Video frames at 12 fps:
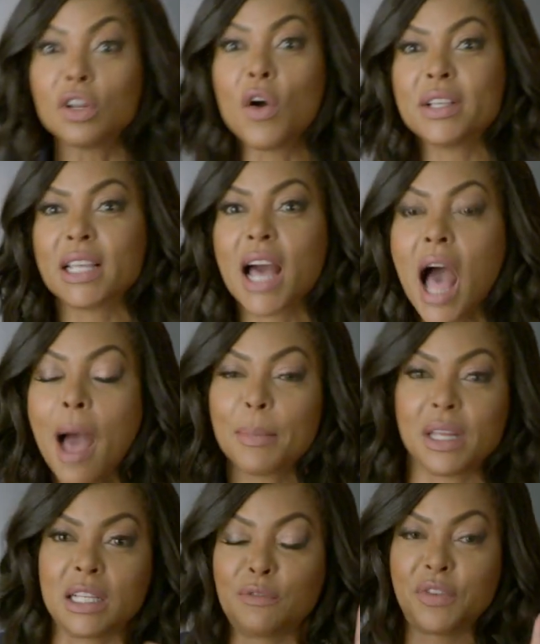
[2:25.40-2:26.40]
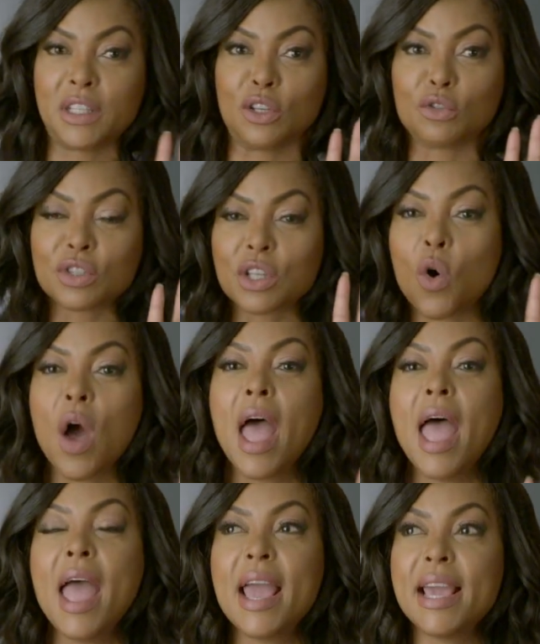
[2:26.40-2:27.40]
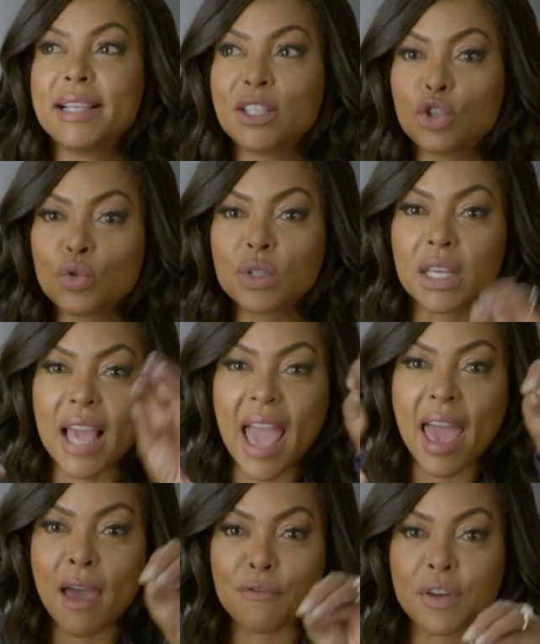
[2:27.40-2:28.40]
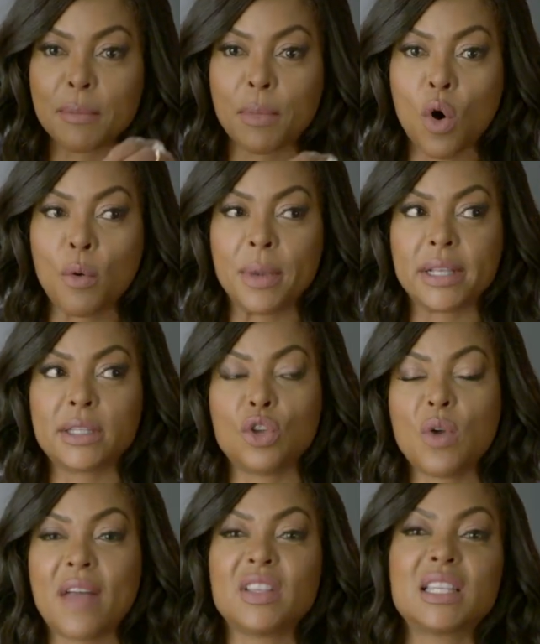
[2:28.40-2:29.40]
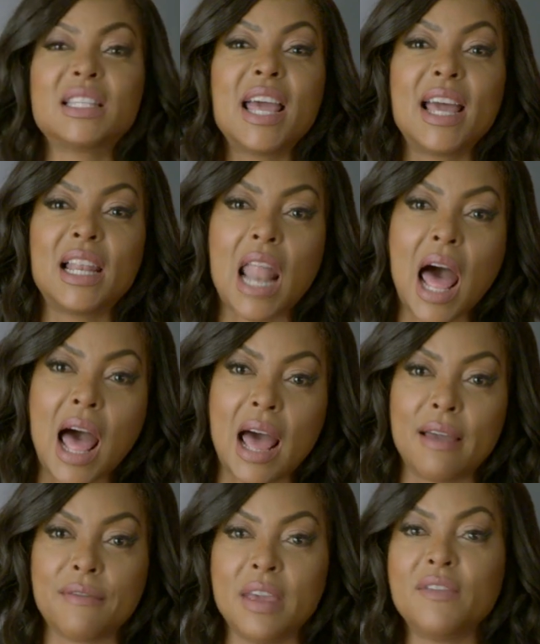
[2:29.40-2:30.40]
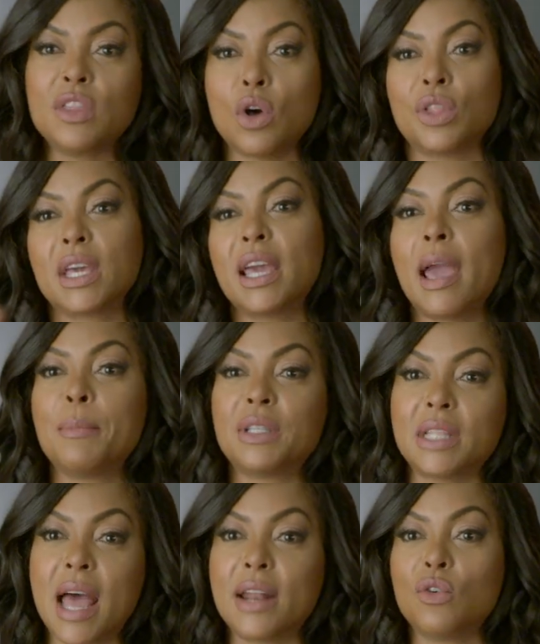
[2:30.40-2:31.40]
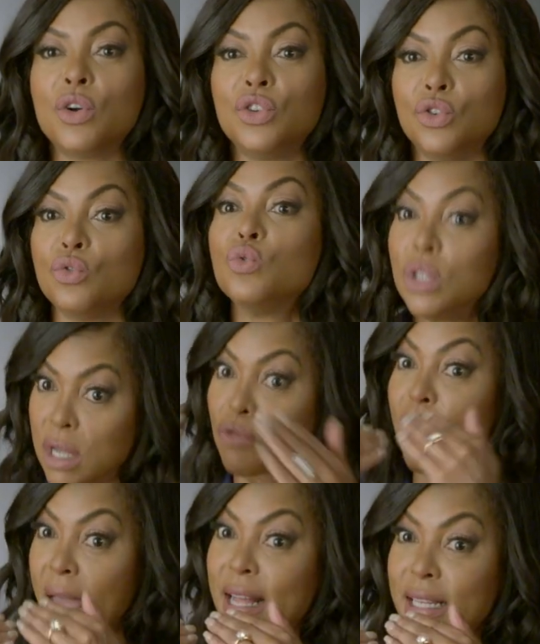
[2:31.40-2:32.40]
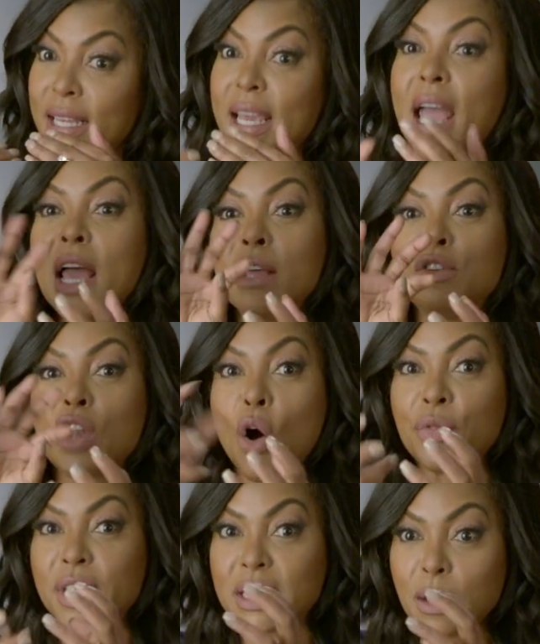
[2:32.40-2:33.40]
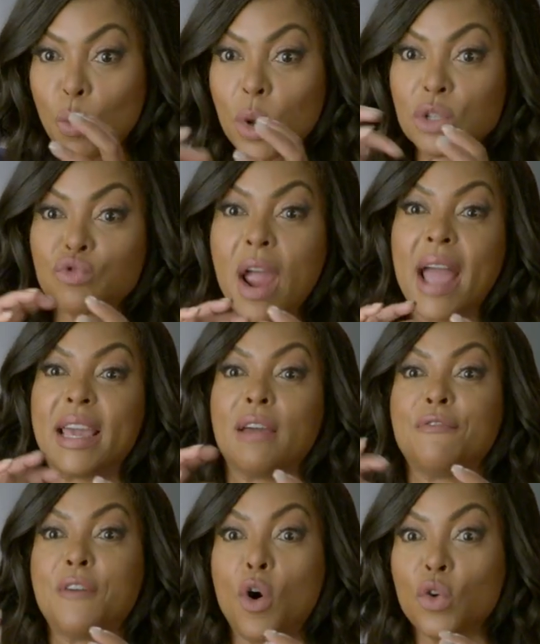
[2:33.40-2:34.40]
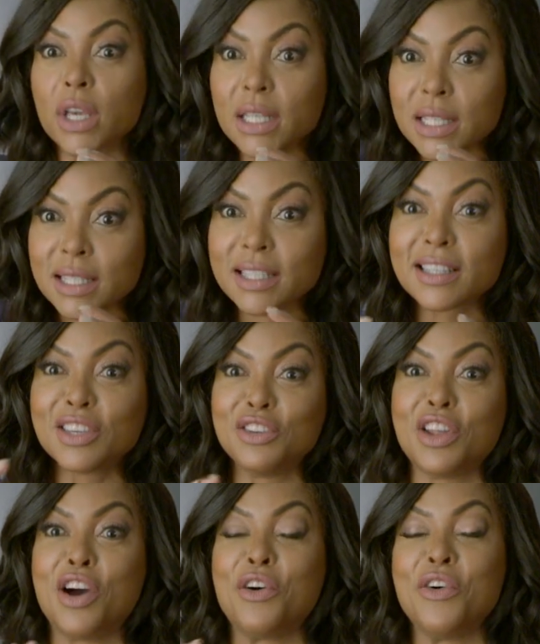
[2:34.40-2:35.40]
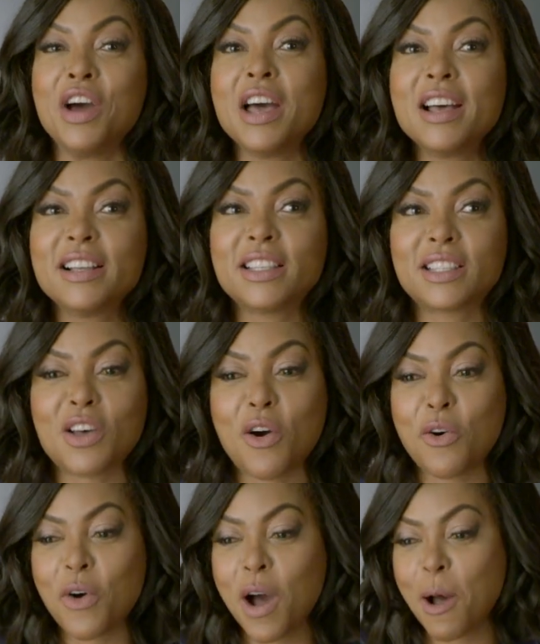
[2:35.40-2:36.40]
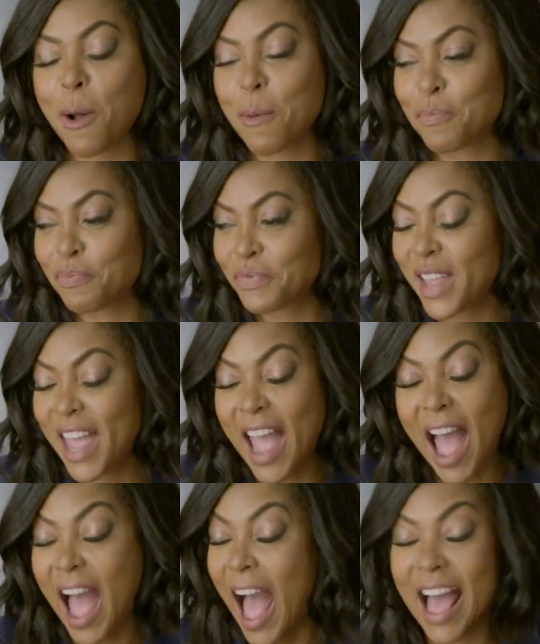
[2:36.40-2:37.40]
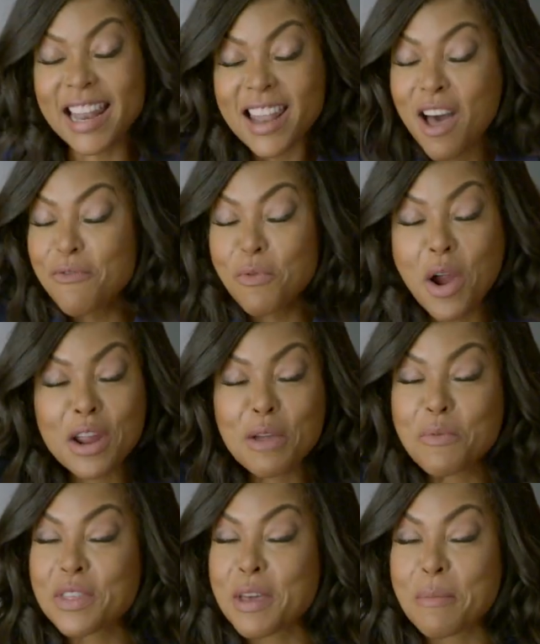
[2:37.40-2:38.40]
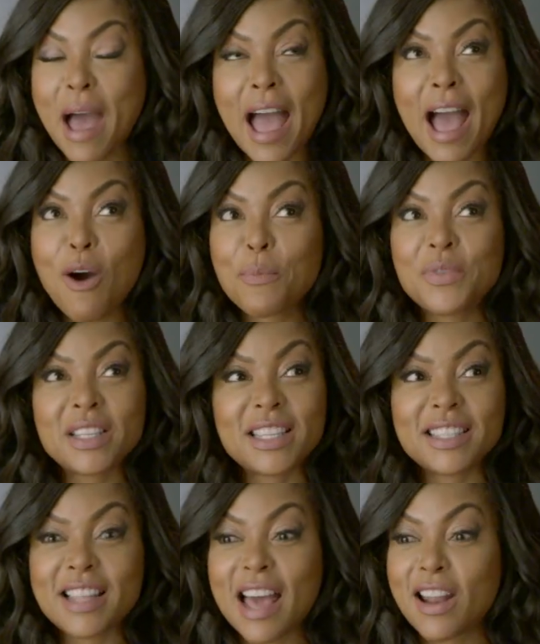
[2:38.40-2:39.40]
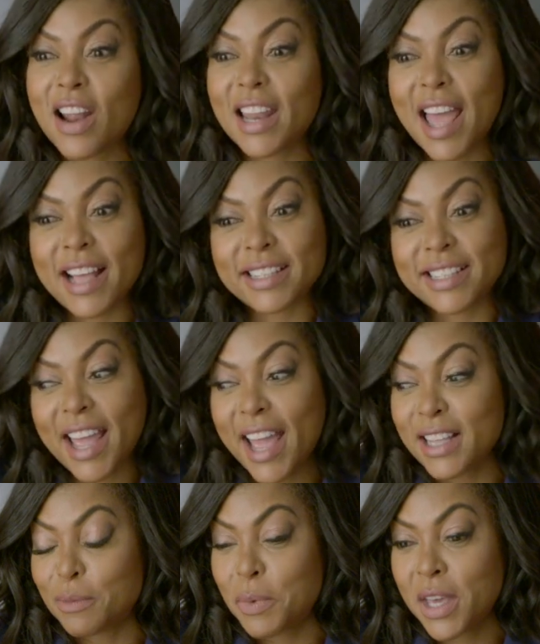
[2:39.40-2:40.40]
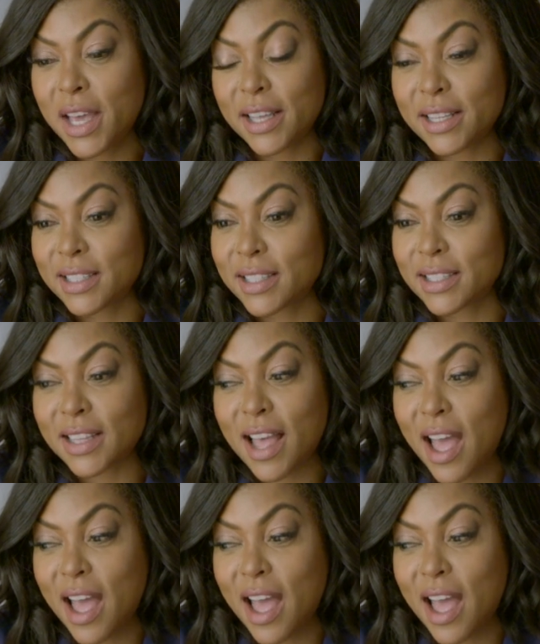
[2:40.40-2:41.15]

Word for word: know, it's a comedy, it's physical, so he's using every moment. So you have to stay alive. Even though the camera's not on you directly, know that someone's racking focus, you know? So um, I love working with him. I hope this is not our last dance because